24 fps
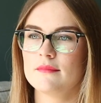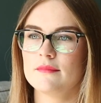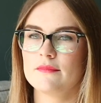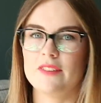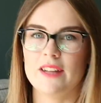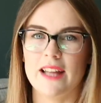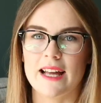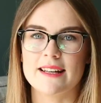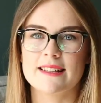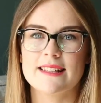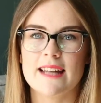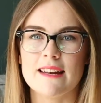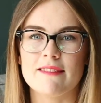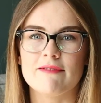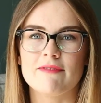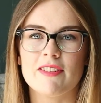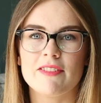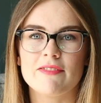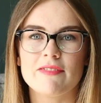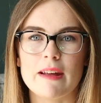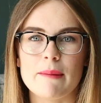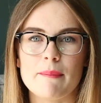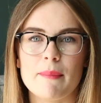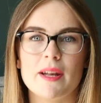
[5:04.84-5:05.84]
for like
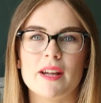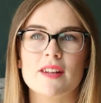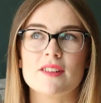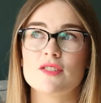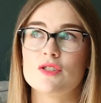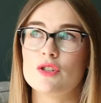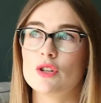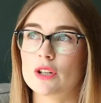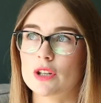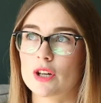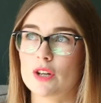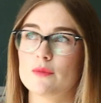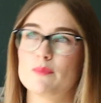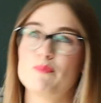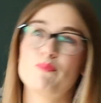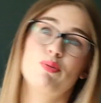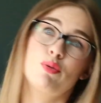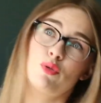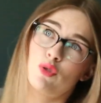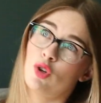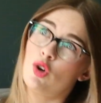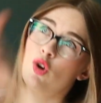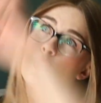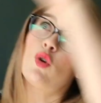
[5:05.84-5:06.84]
10-15 minutes until it
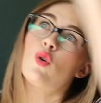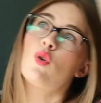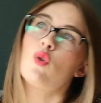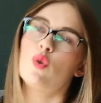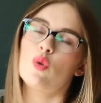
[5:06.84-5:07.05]
goes.